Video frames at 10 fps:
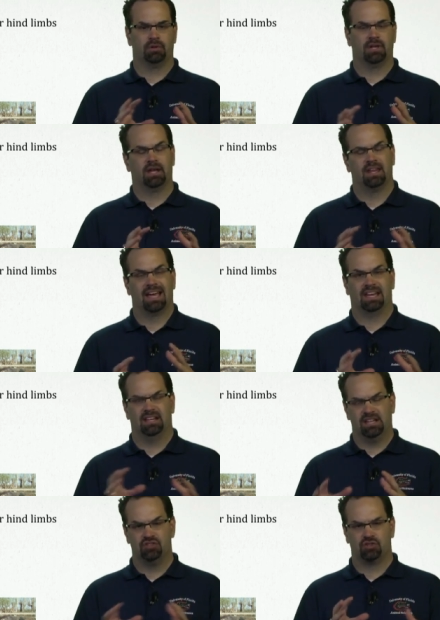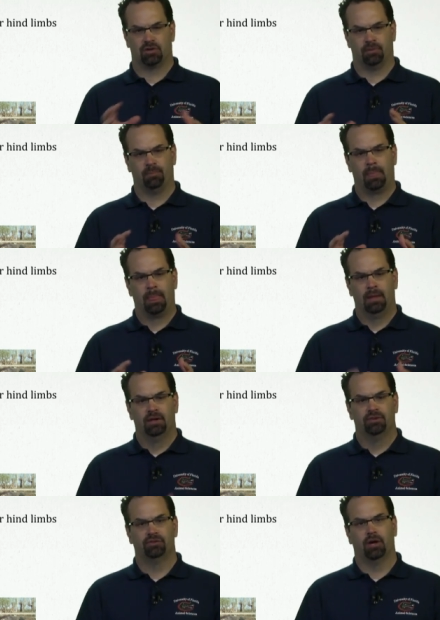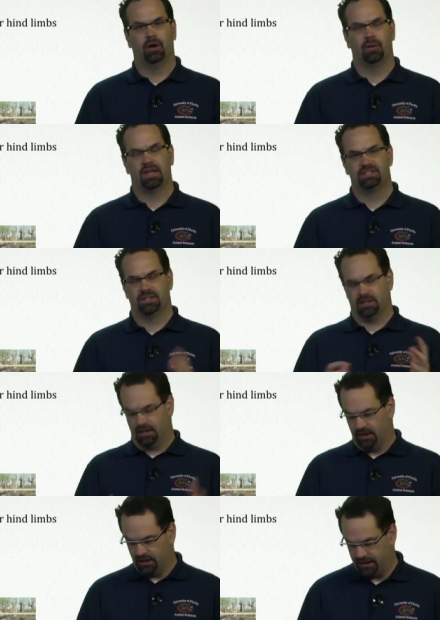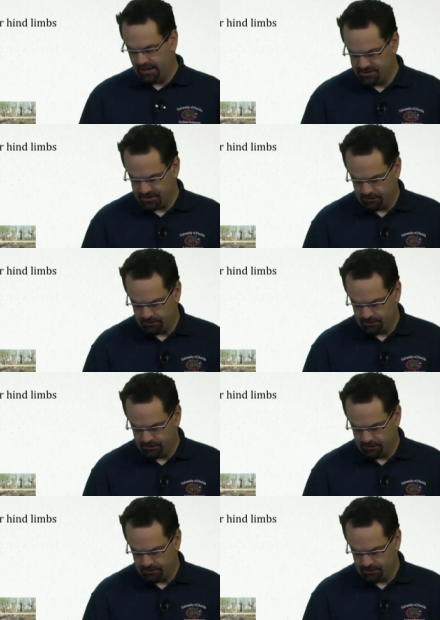and that can injure them. So that's again